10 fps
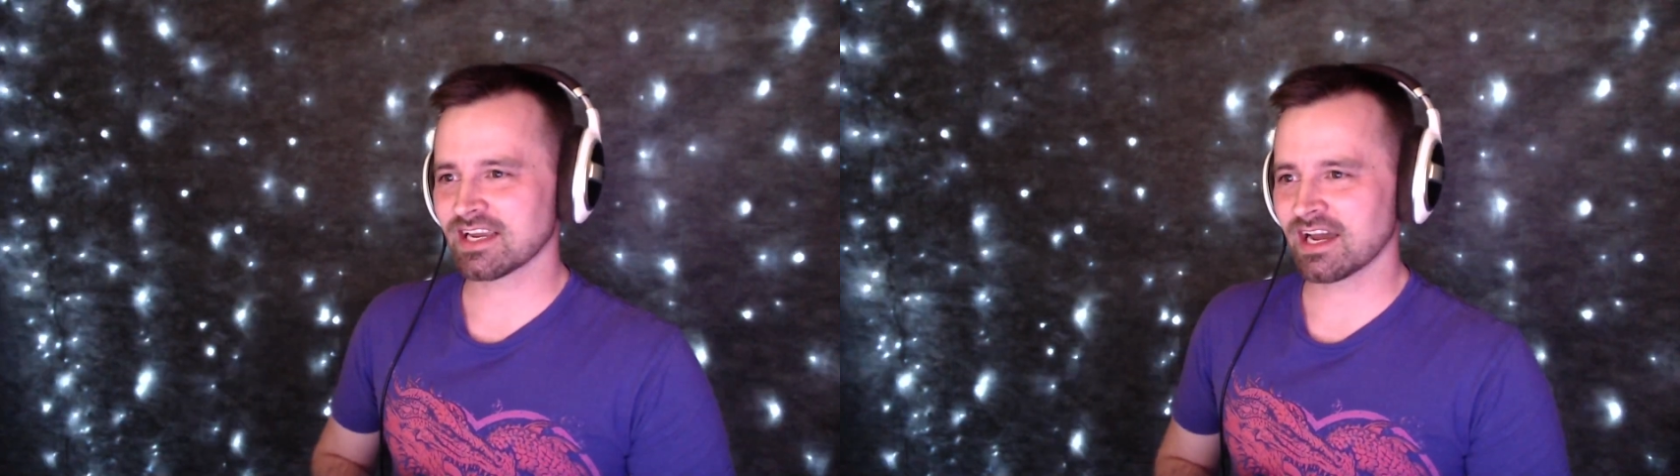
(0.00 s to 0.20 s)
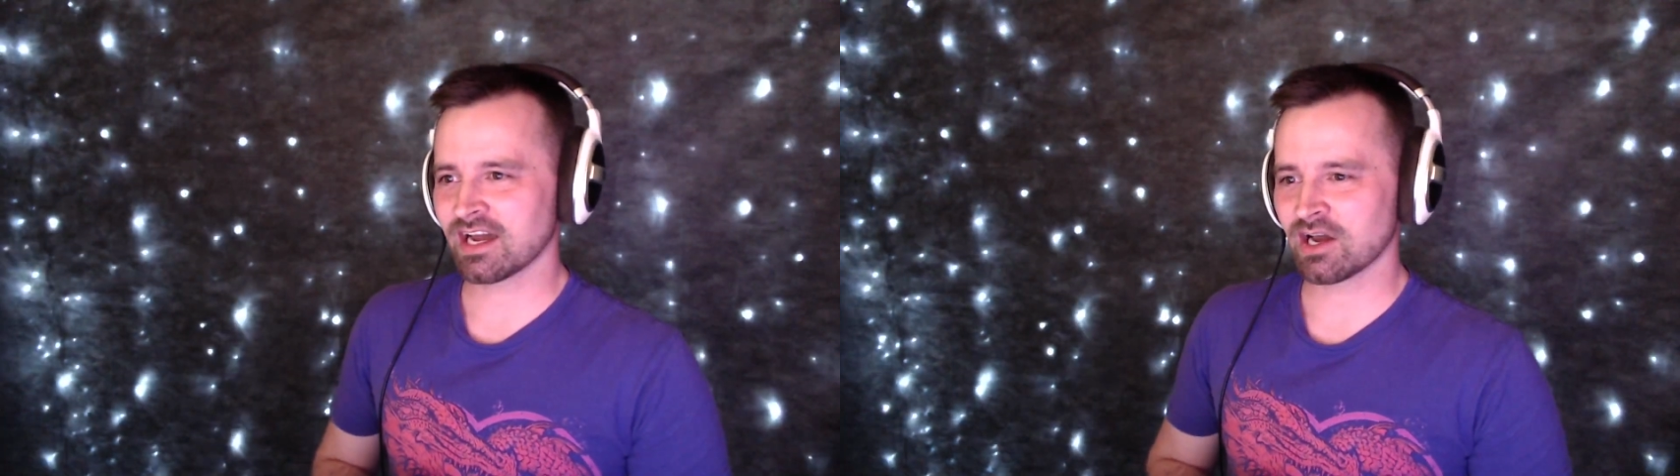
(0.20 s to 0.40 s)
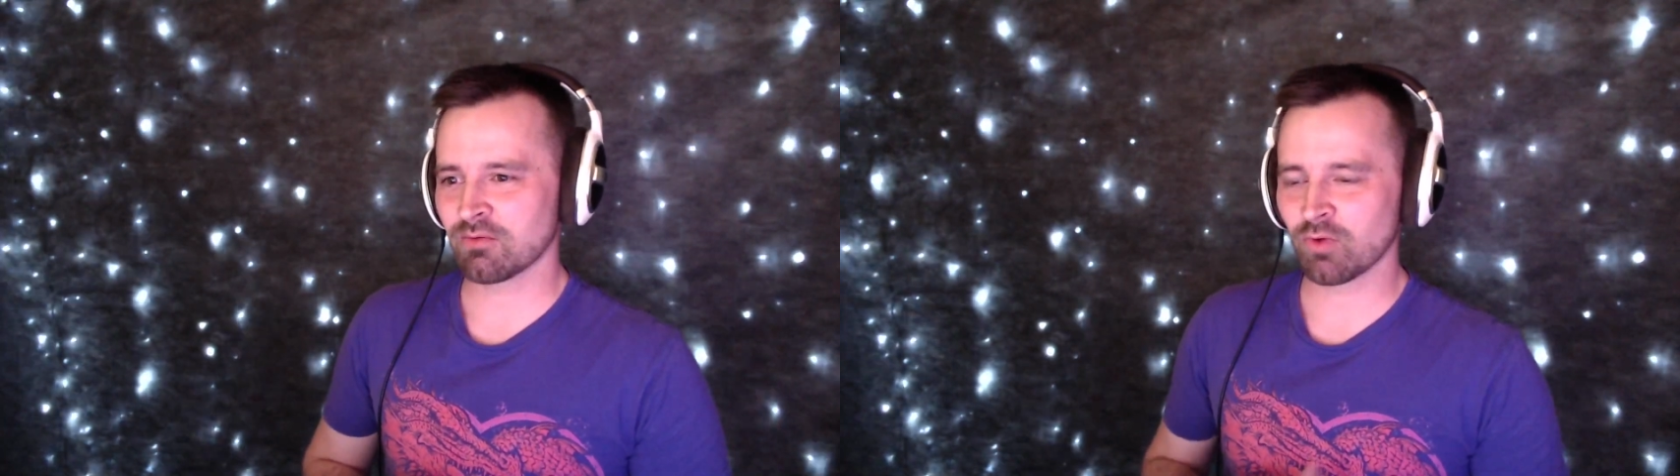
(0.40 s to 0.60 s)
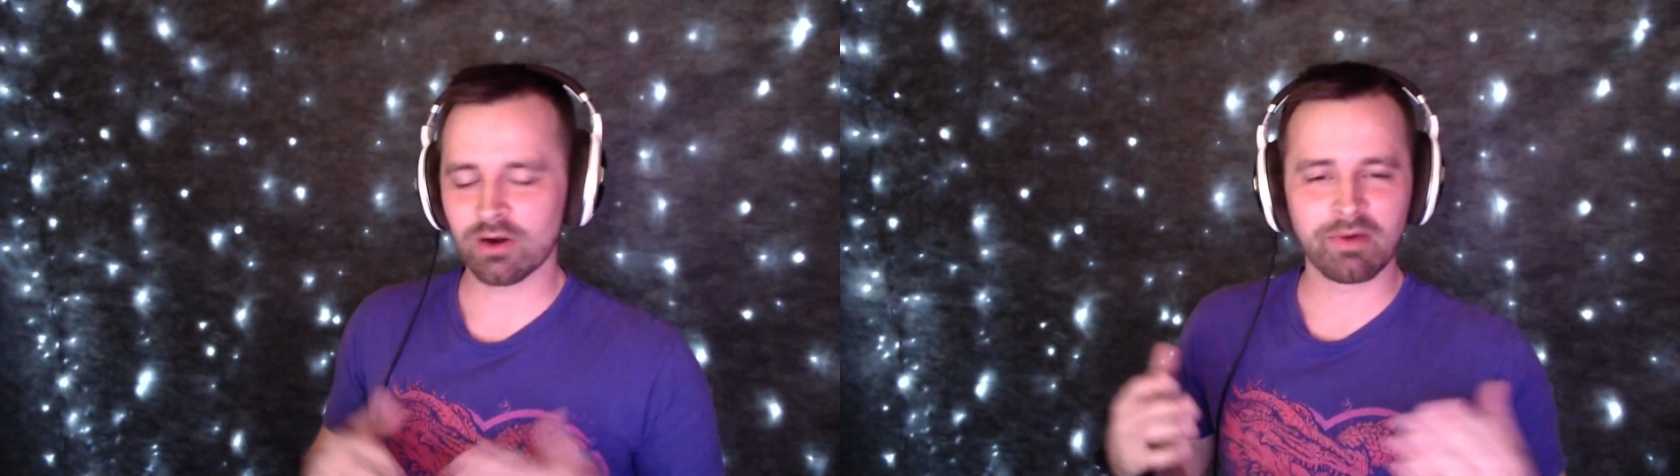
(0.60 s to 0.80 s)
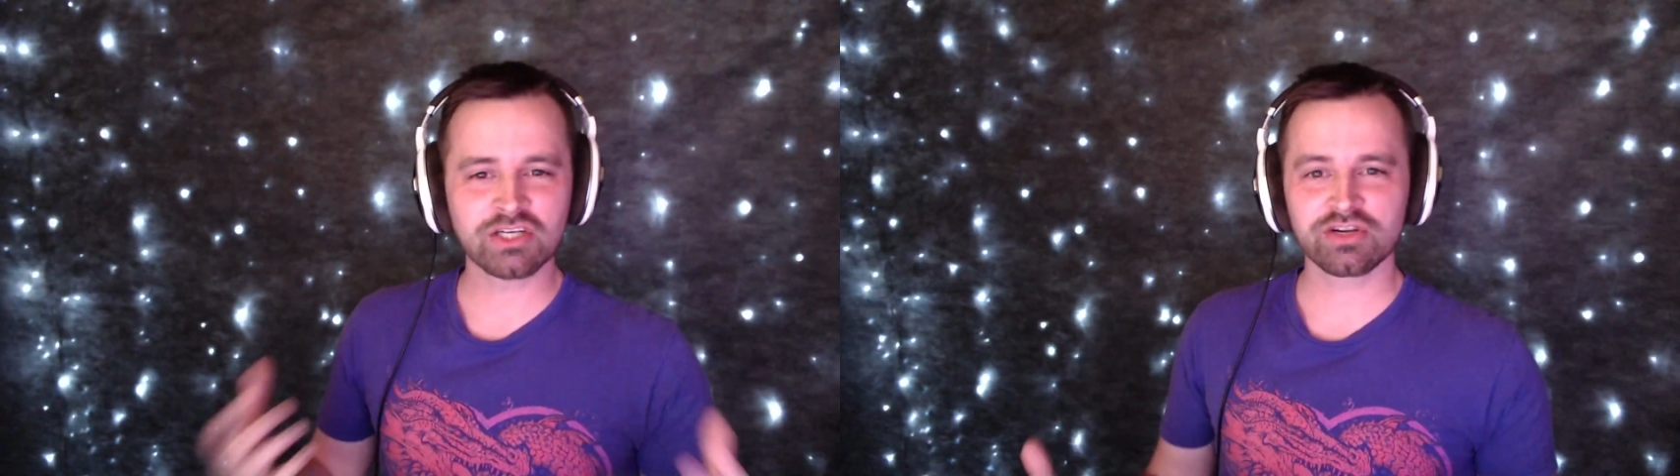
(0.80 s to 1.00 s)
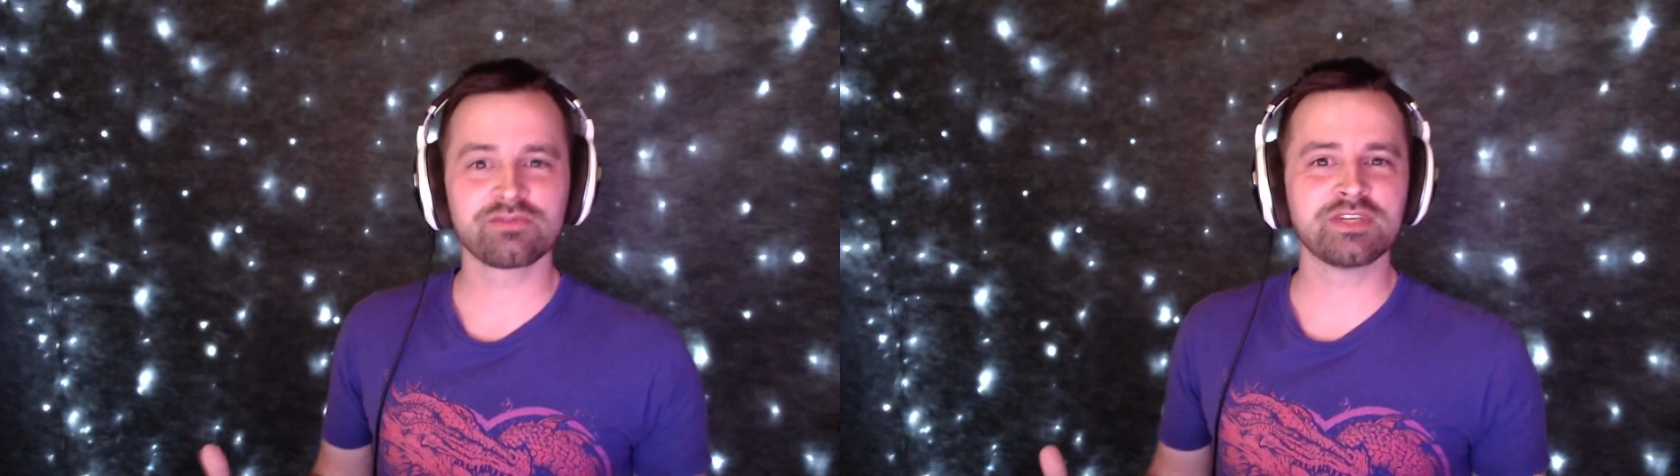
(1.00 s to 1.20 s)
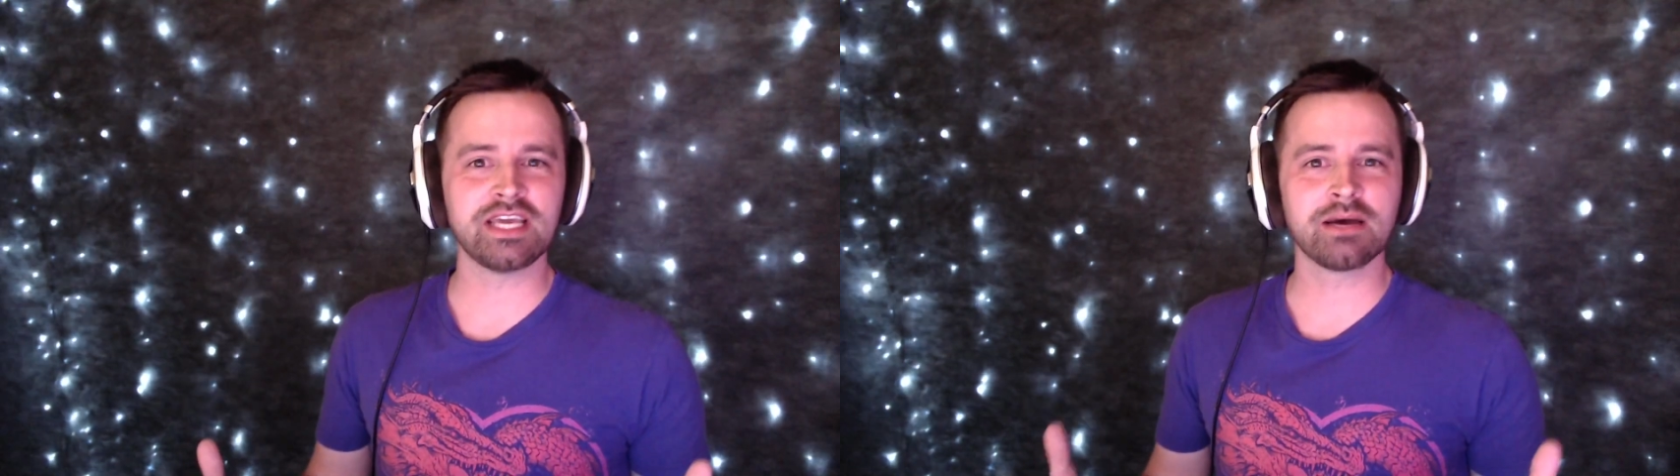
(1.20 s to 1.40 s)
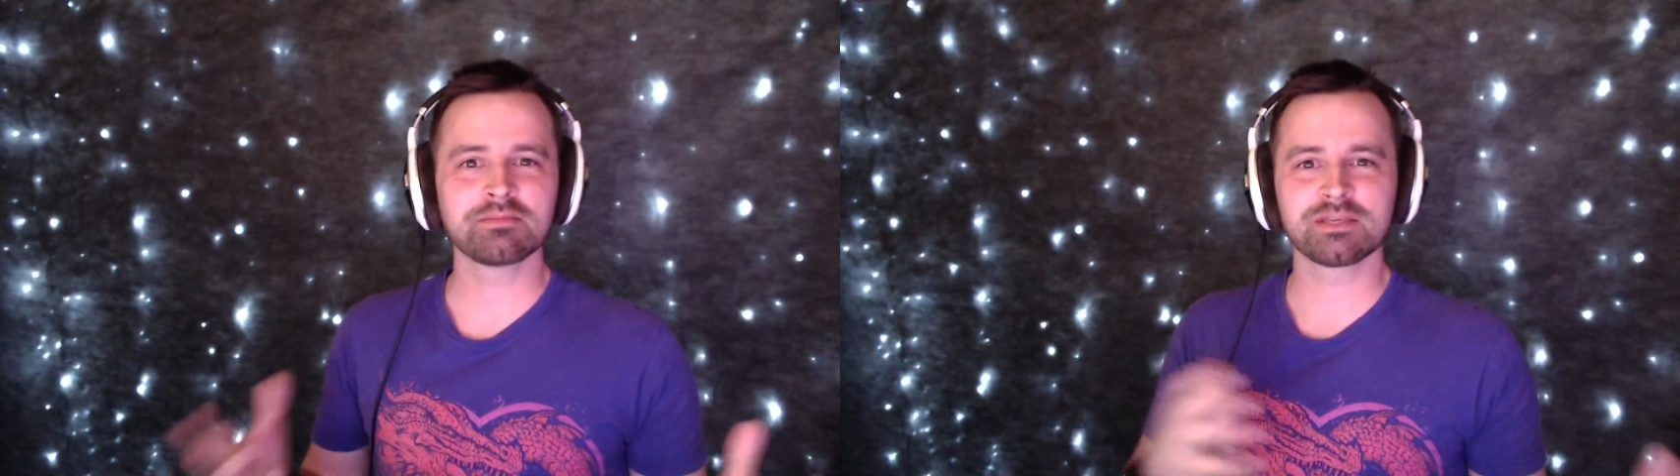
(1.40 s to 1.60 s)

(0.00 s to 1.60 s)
where a bunch of DMs